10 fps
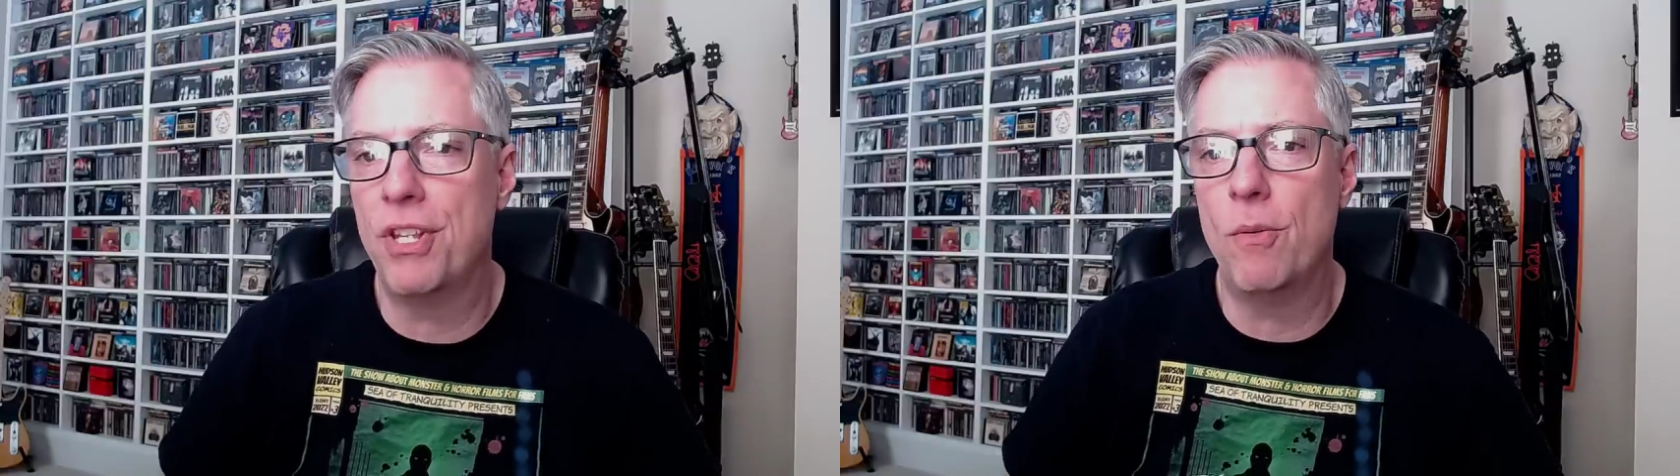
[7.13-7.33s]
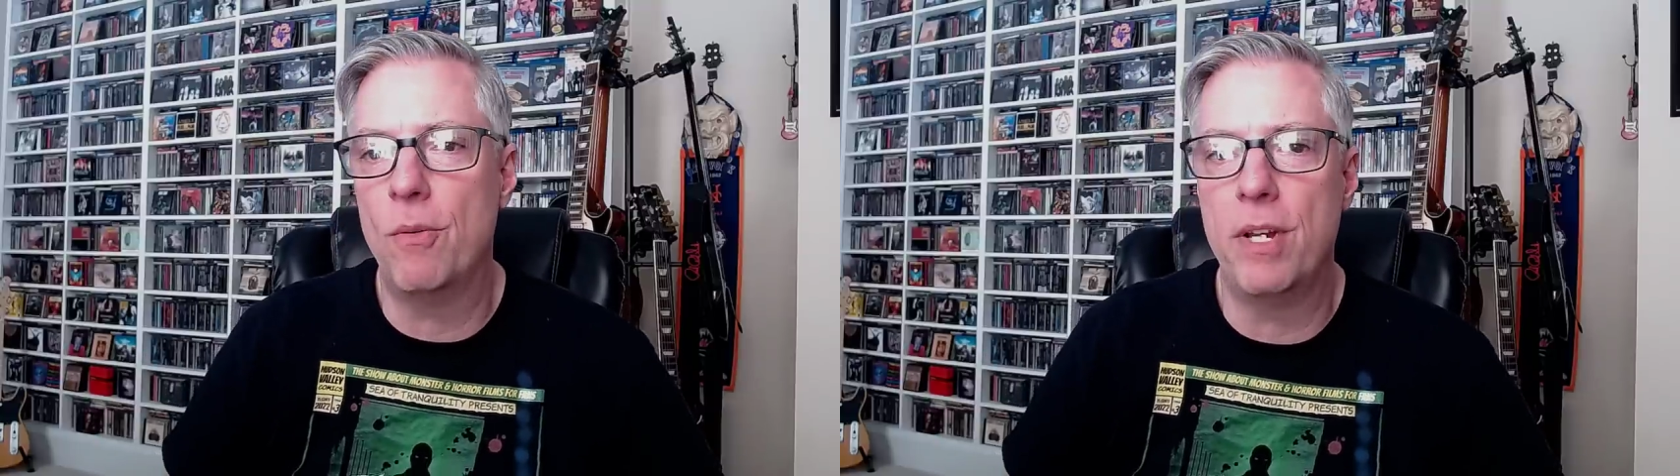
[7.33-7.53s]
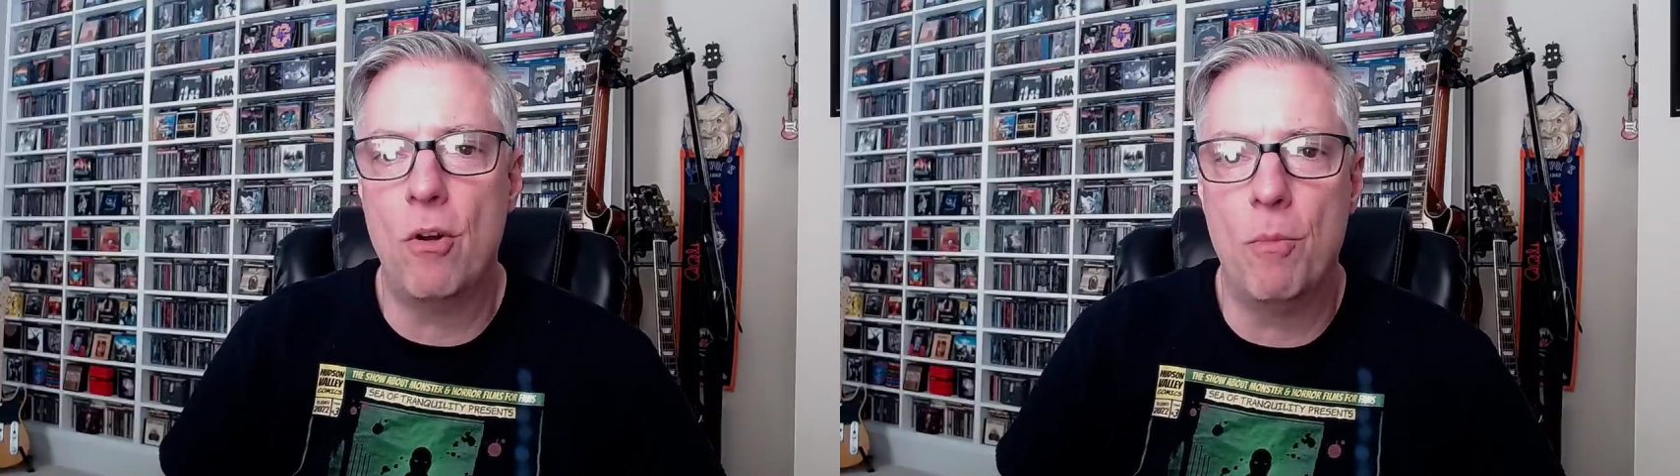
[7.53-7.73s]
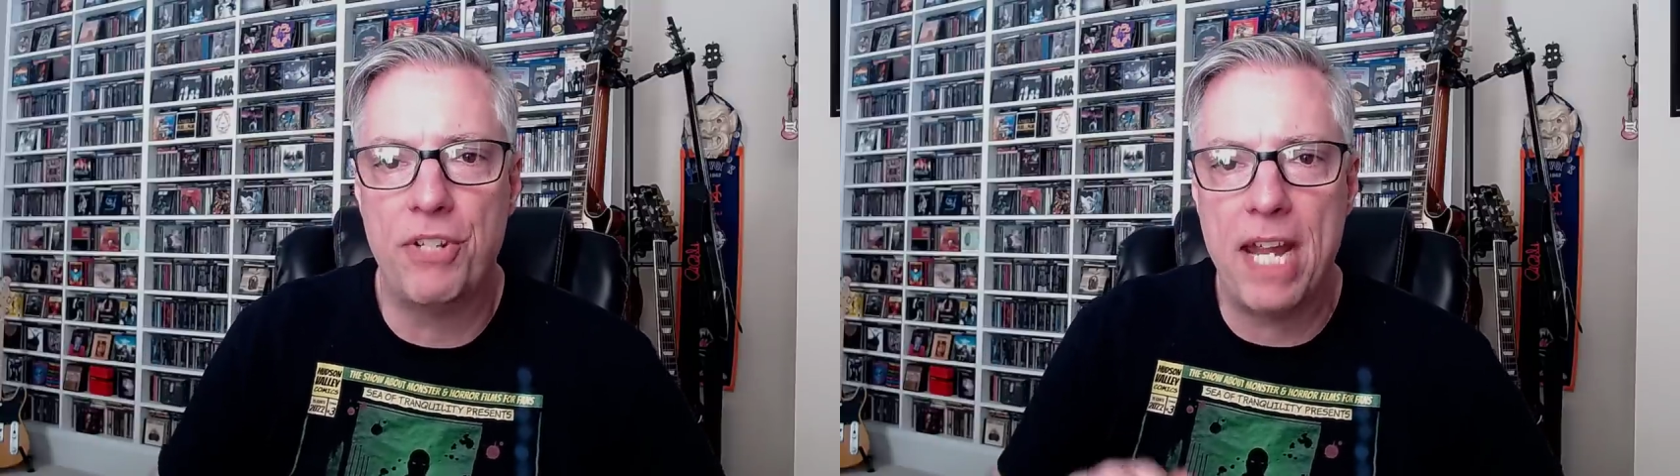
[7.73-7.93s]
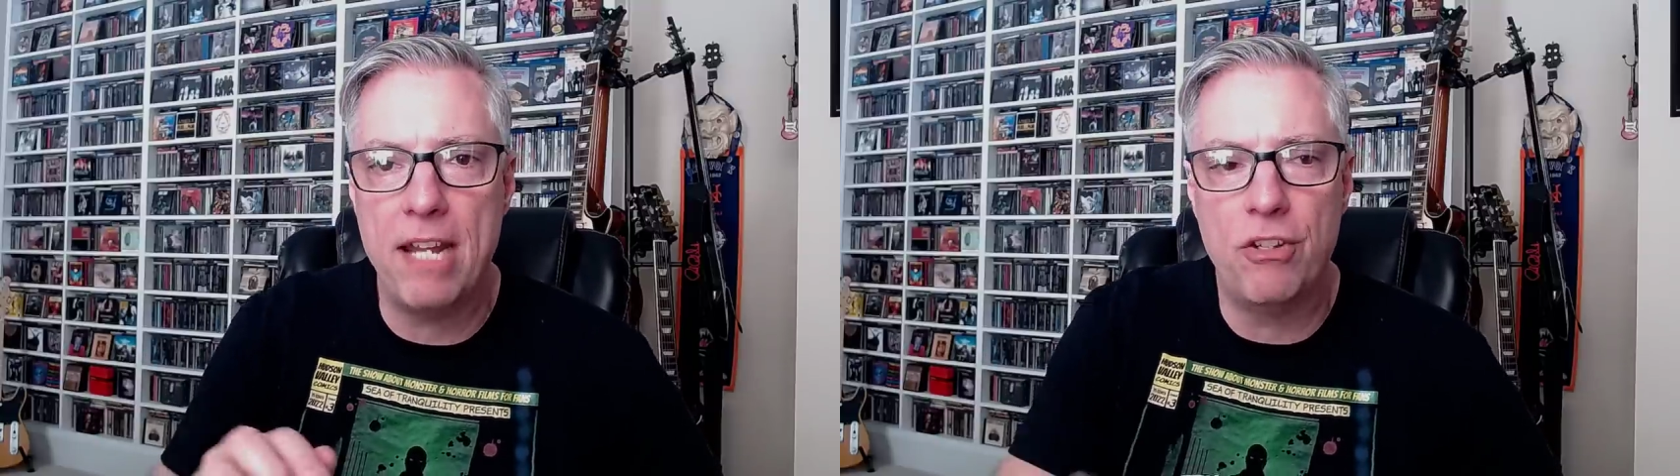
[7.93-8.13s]
that we
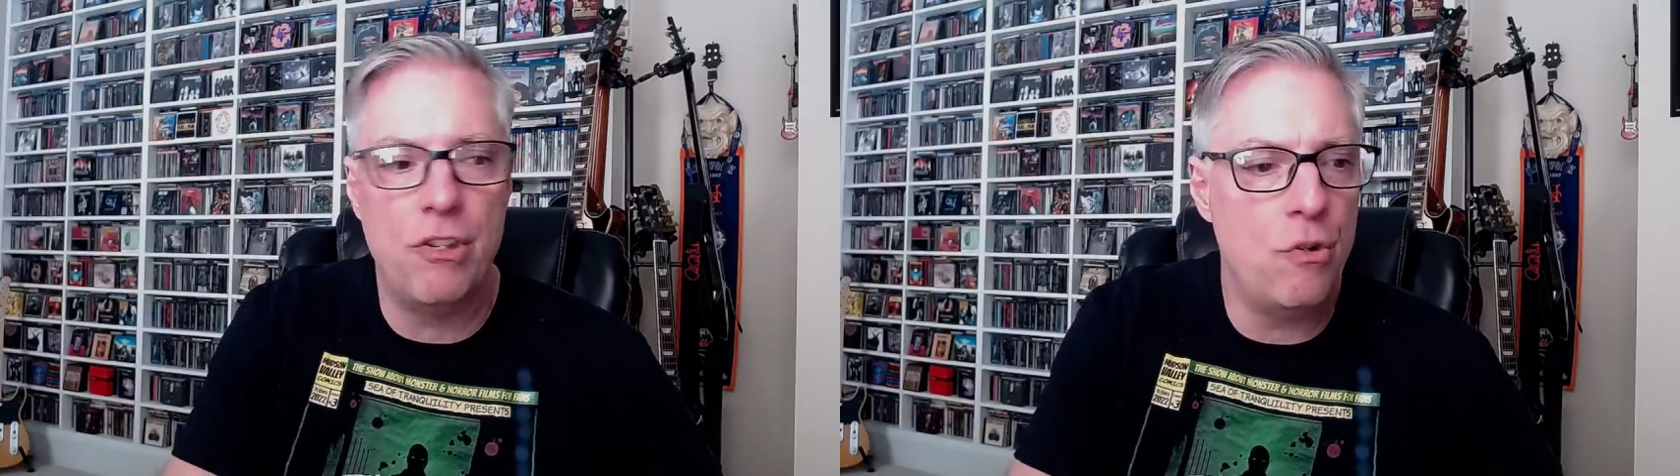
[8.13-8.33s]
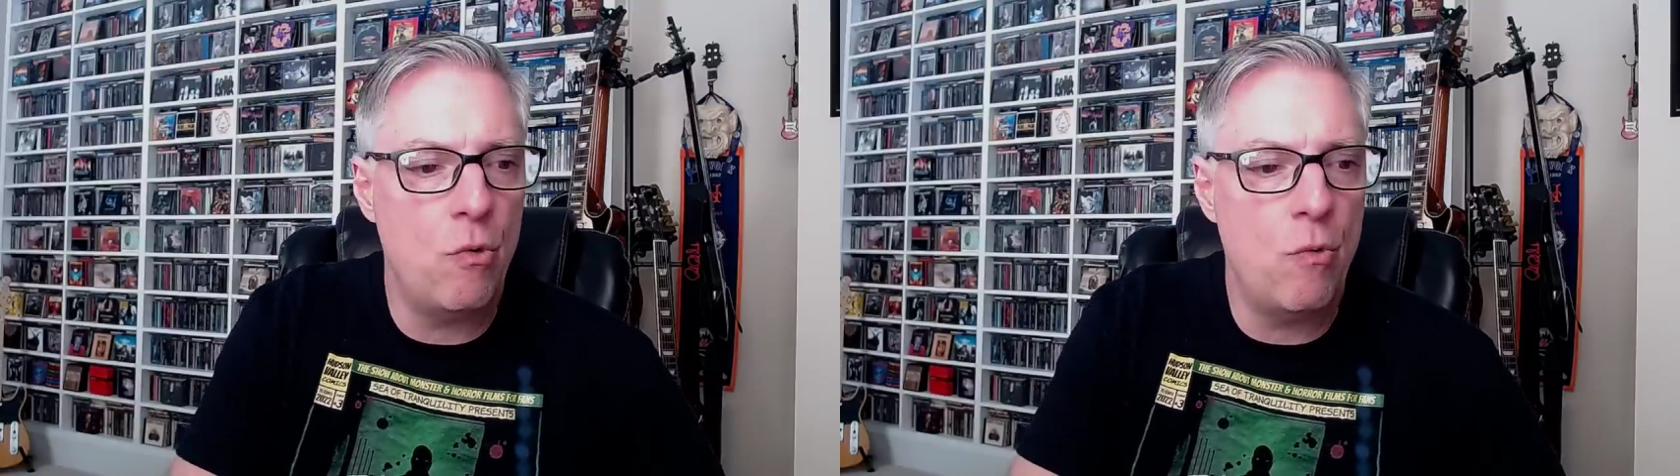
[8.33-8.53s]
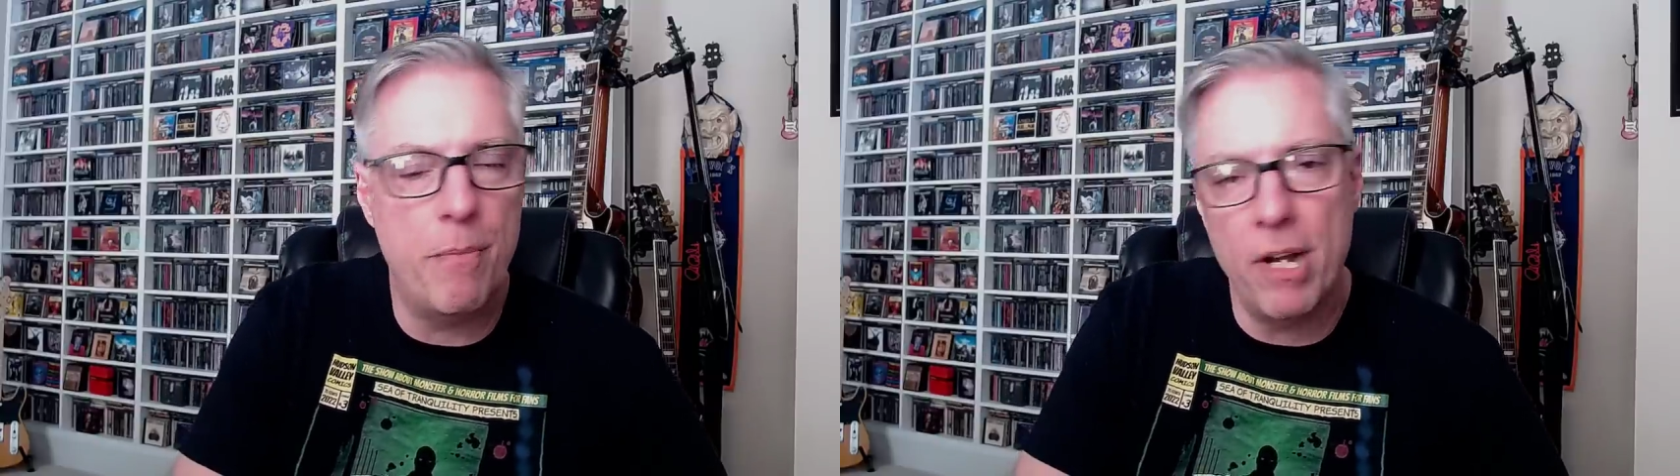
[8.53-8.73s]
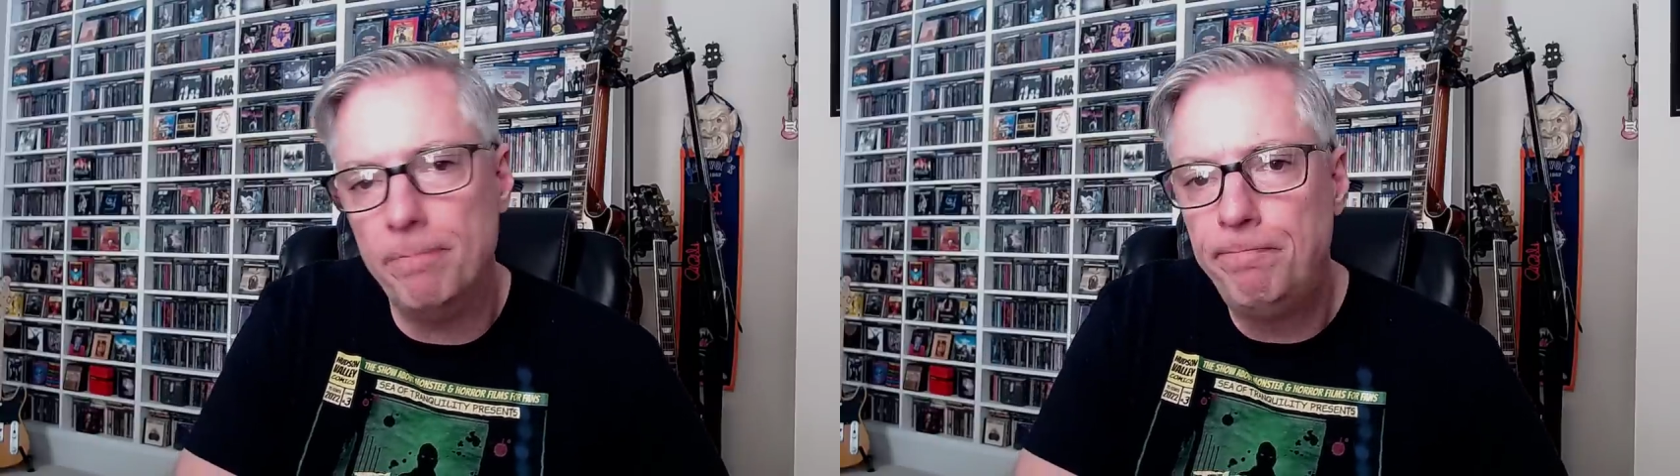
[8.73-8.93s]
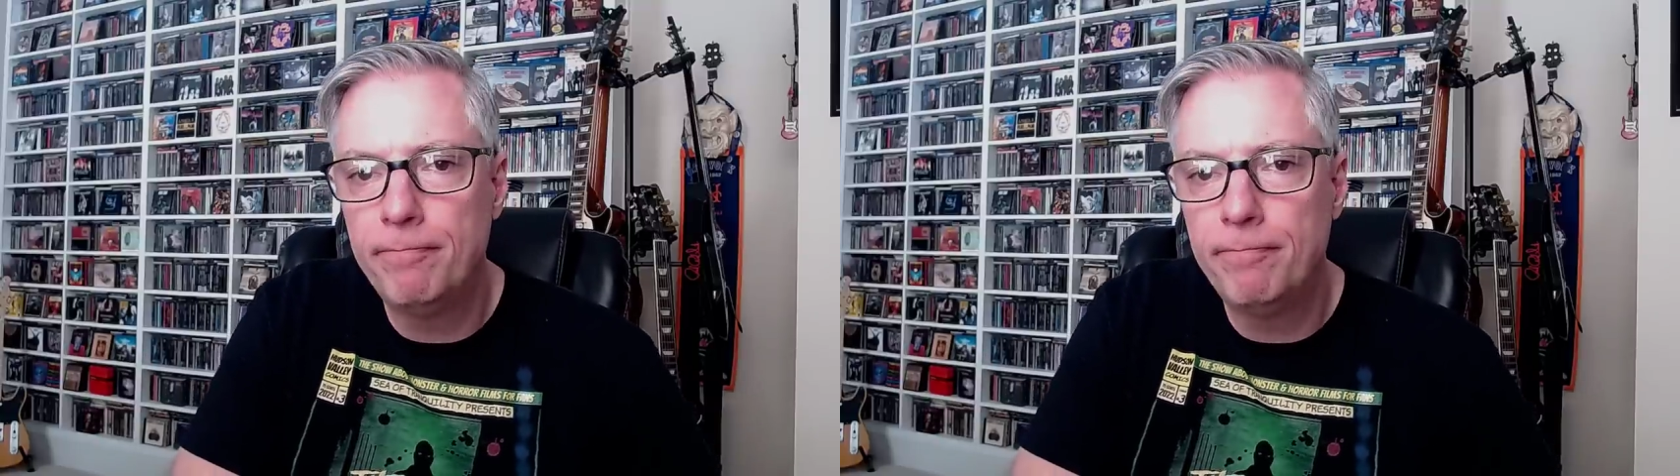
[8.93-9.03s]
almost hate to do, but